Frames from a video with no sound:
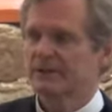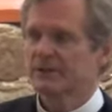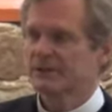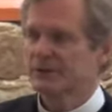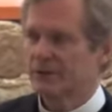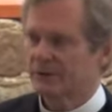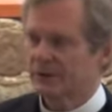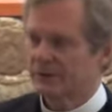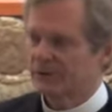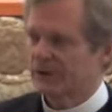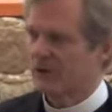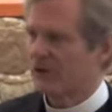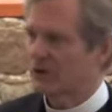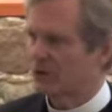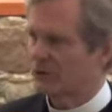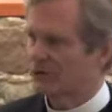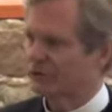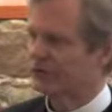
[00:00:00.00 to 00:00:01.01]
So there's a
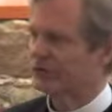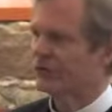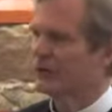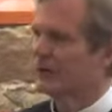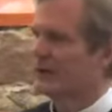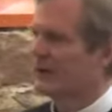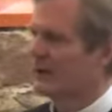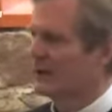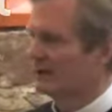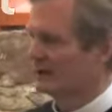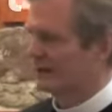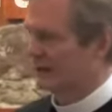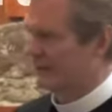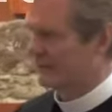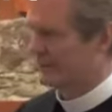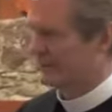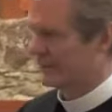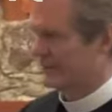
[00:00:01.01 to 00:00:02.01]
whole string
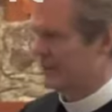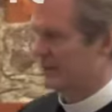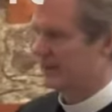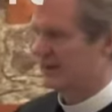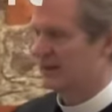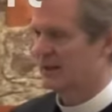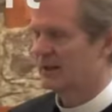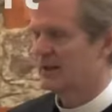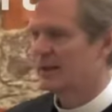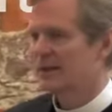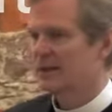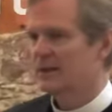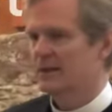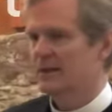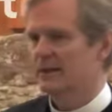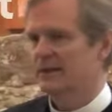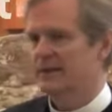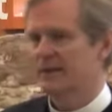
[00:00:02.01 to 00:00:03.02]
of
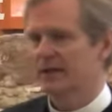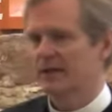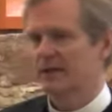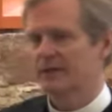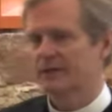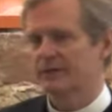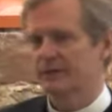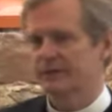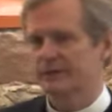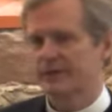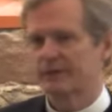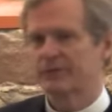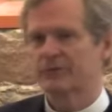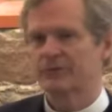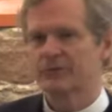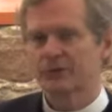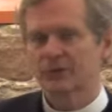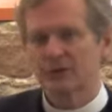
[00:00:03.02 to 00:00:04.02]
thinking that
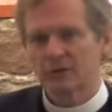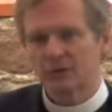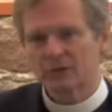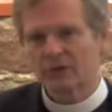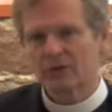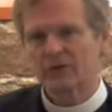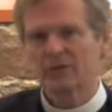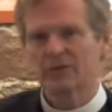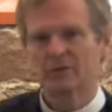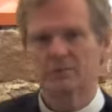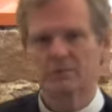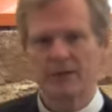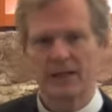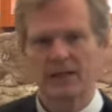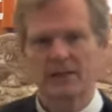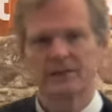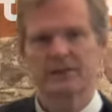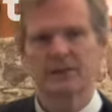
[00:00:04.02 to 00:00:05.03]
full
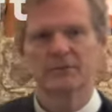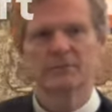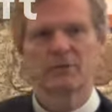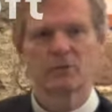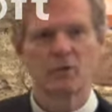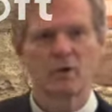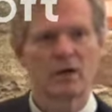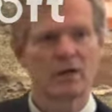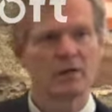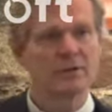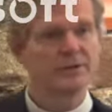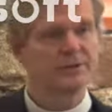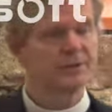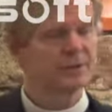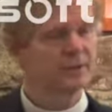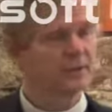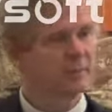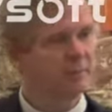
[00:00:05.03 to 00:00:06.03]
humanity requires the